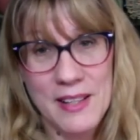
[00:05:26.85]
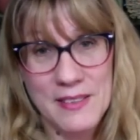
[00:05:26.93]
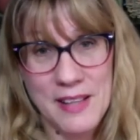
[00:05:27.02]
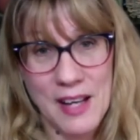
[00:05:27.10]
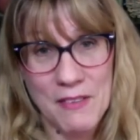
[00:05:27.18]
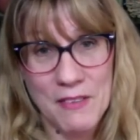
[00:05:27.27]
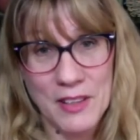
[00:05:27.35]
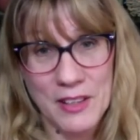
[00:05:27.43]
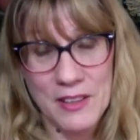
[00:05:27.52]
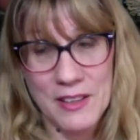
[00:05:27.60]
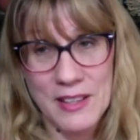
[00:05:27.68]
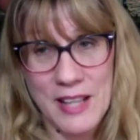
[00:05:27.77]
He's got really
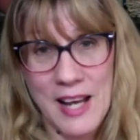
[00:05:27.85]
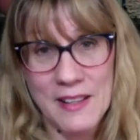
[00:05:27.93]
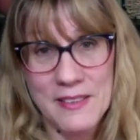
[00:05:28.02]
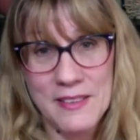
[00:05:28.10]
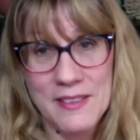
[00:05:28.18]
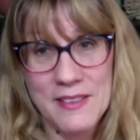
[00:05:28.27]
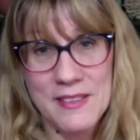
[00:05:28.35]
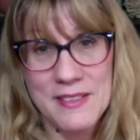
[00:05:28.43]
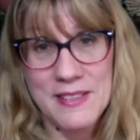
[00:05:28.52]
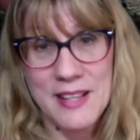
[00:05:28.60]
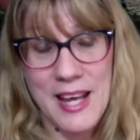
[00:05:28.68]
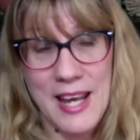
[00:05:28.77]
good doctors,